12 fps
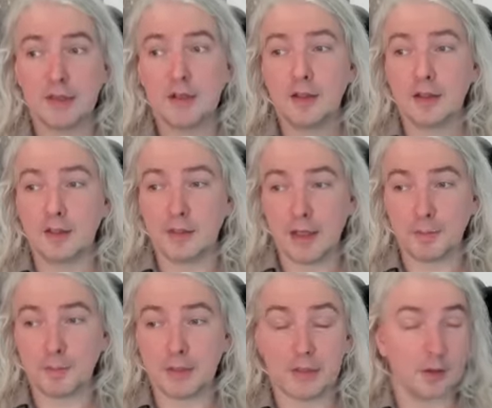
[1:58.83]
that
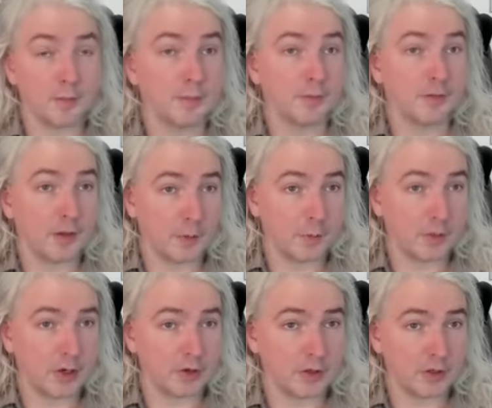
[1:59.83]
becomes a
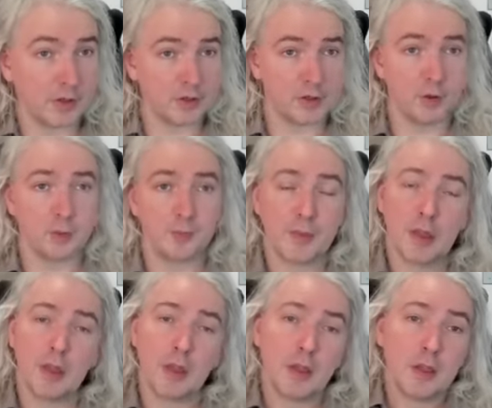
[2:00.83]
potential issue.
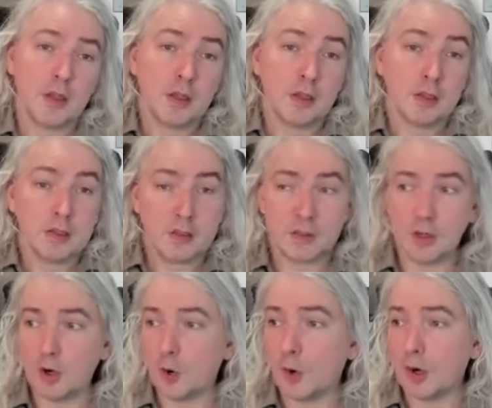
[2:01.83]

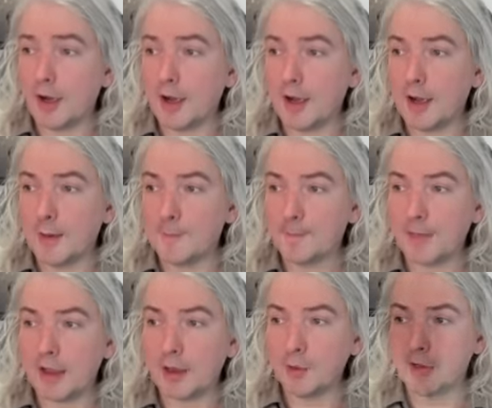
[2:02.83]
So um, I would